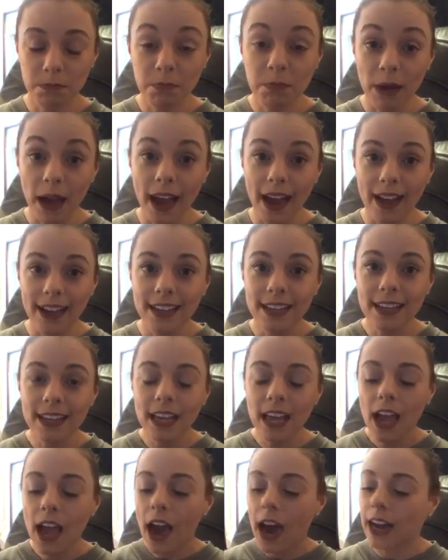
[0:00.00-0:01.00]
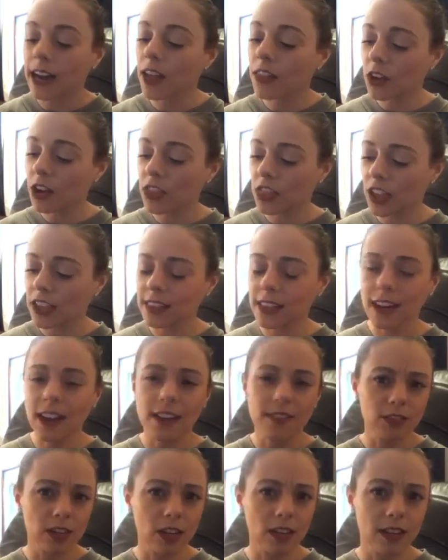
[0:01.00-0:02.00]
Bag. Another thing that
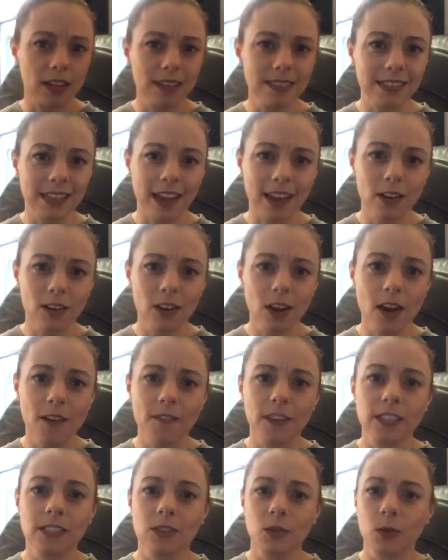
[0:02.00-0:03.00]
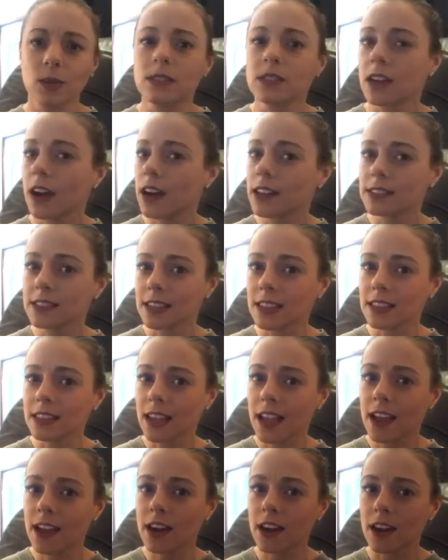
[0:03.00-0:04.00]
I've noticed, I don't know if it's a Wisconsin
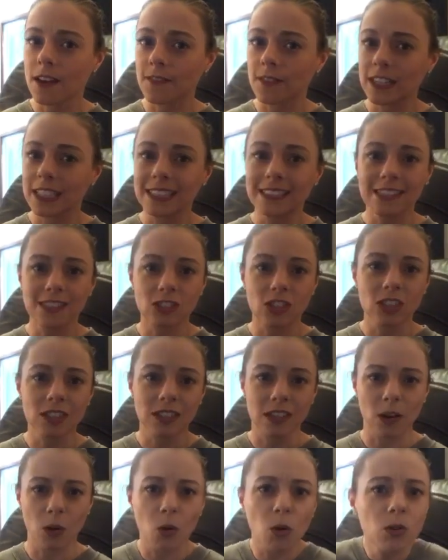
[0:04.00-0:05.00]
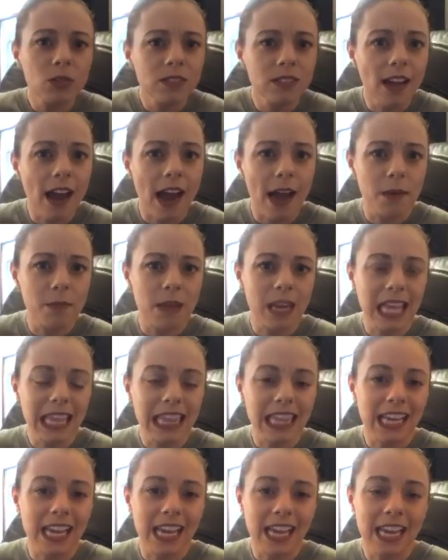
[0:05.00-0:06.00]
thing or if it's just an old-timey
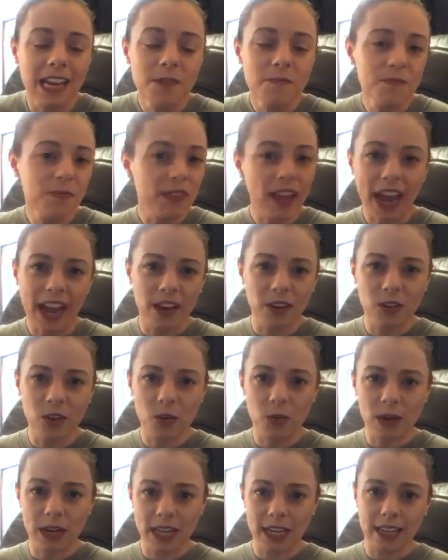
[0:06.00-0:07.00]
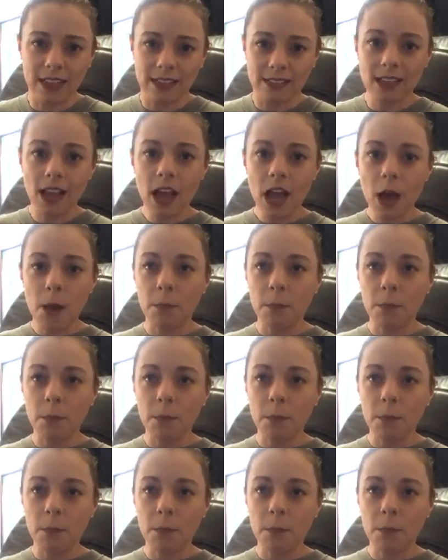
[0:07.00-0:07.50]
thing. I don't know what it is.